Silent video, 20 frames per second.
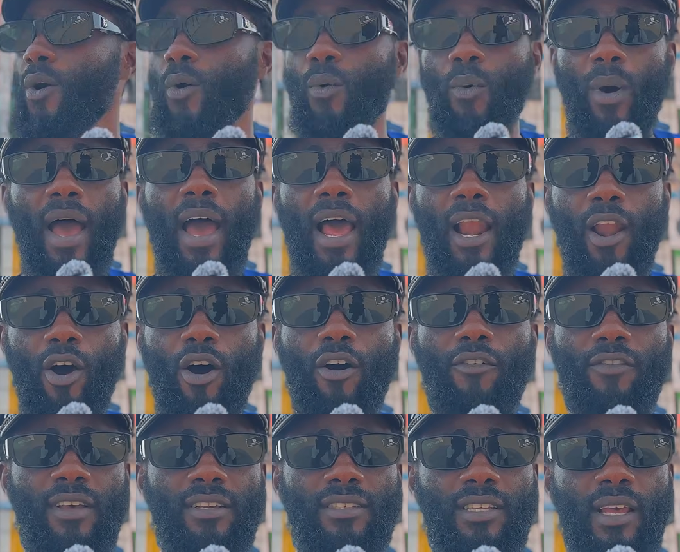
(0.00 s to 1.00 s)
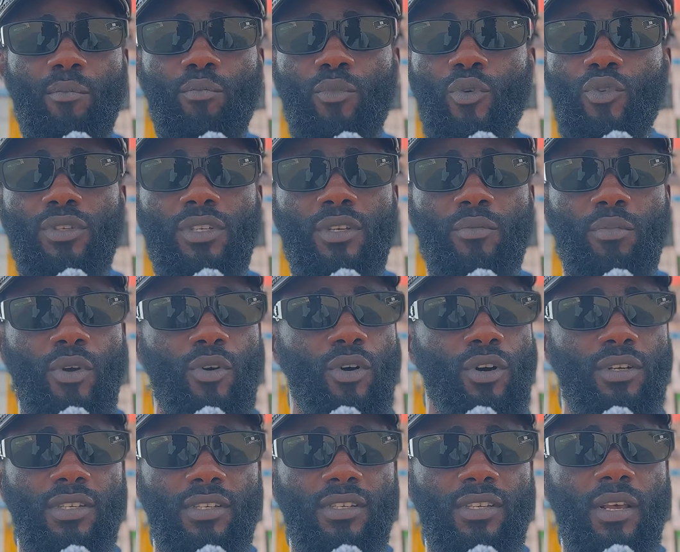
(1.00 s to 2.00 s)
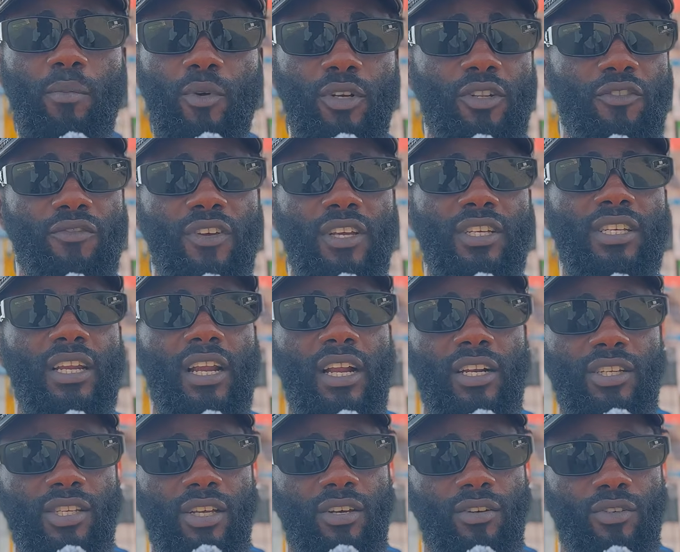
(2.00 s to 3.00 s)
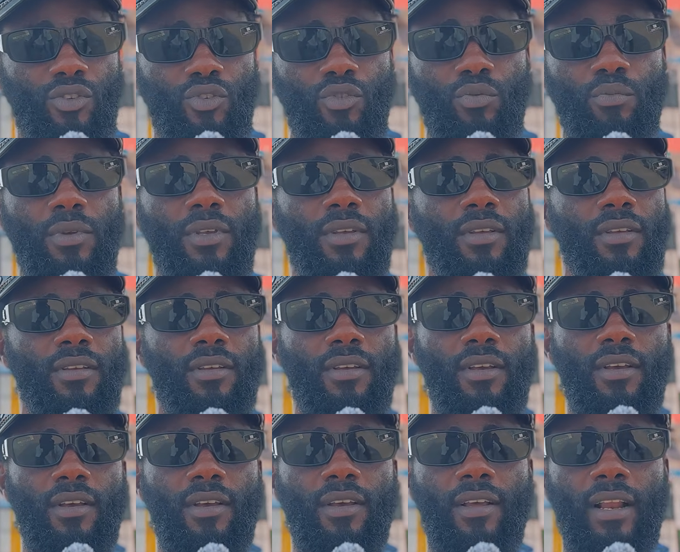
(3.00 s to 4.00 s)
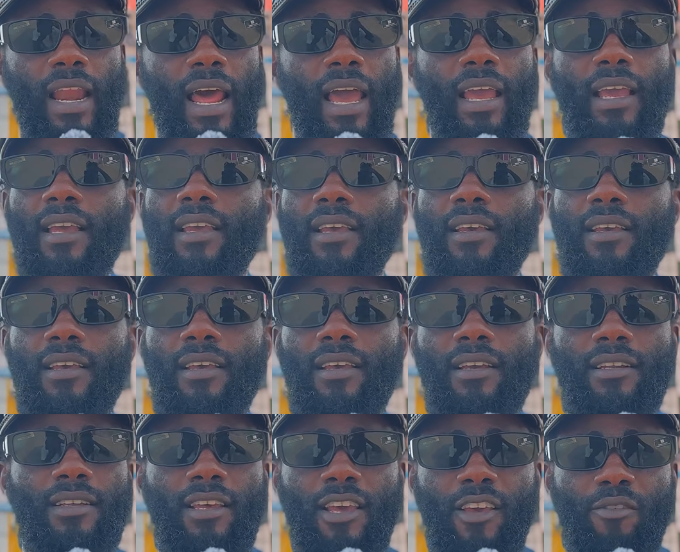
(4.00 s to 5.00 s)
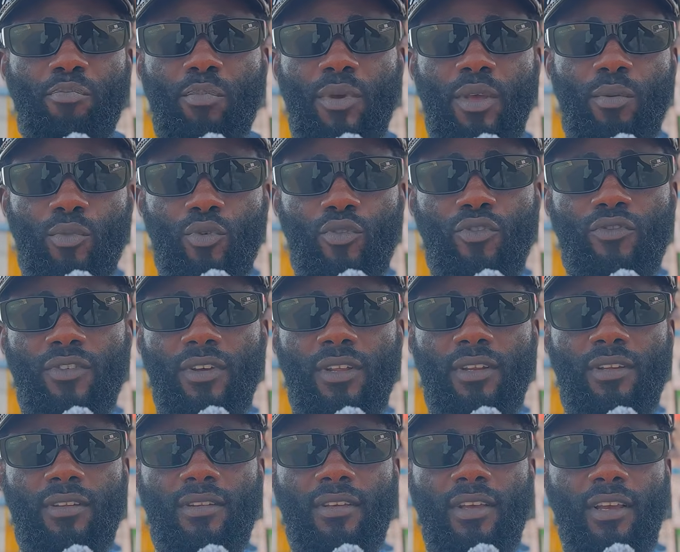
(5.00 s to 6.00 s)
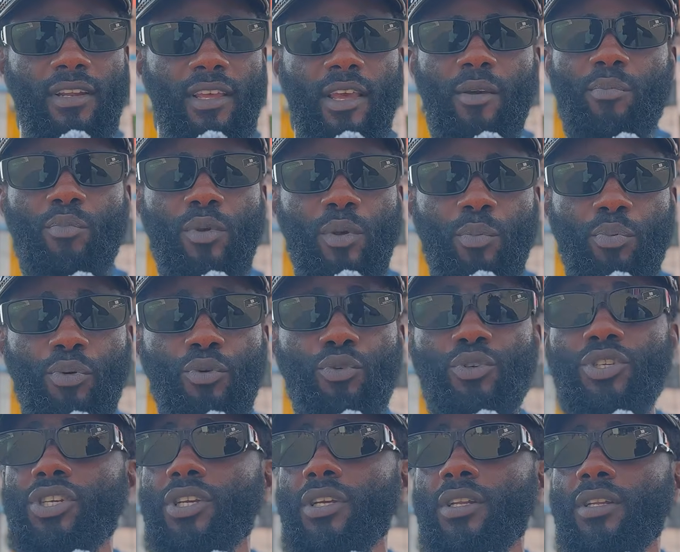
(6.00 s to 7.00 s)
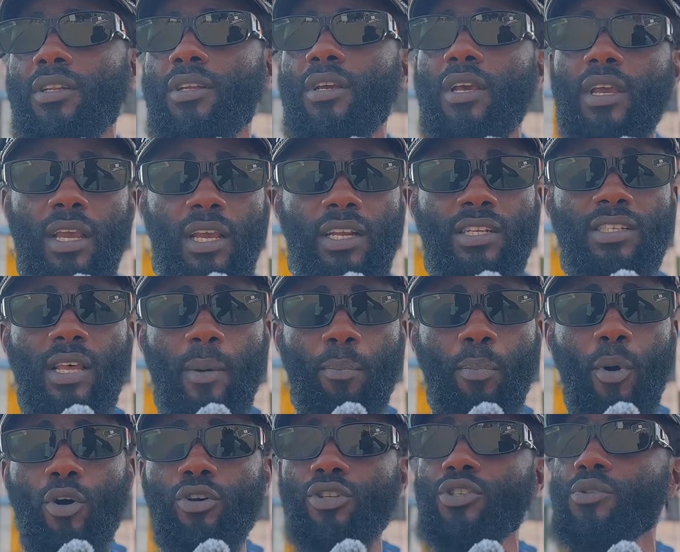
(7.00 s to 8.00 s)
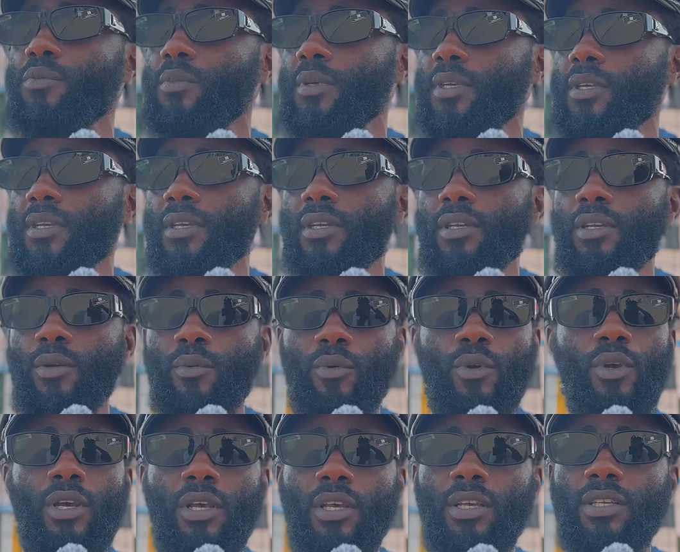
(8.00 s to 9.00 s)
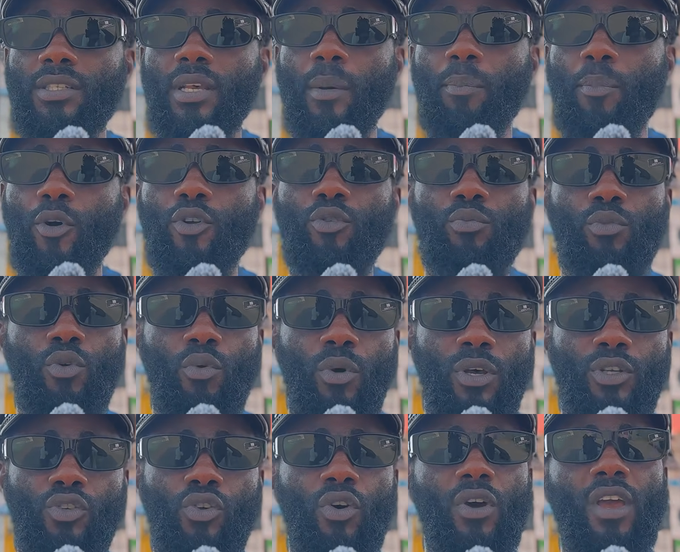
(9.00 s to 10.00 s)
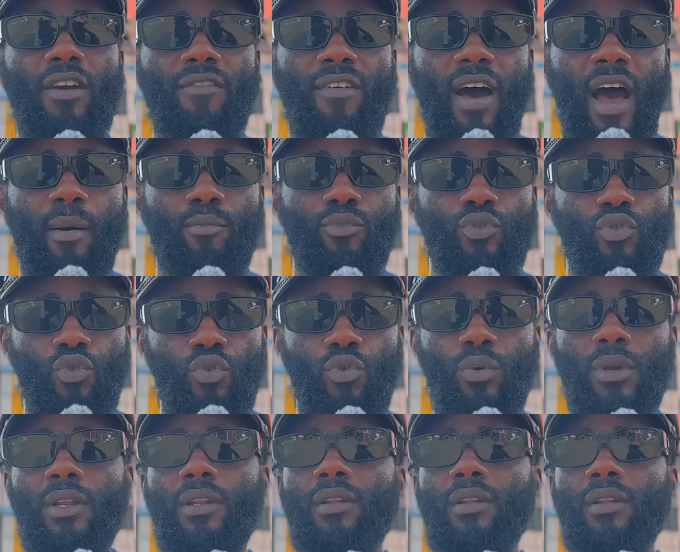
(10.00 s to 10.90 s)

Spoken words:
why I love SM music, because it's a motivational songs to me. Like, it keep me moving, it keep me pushing, it support me whatsoever I'm doing.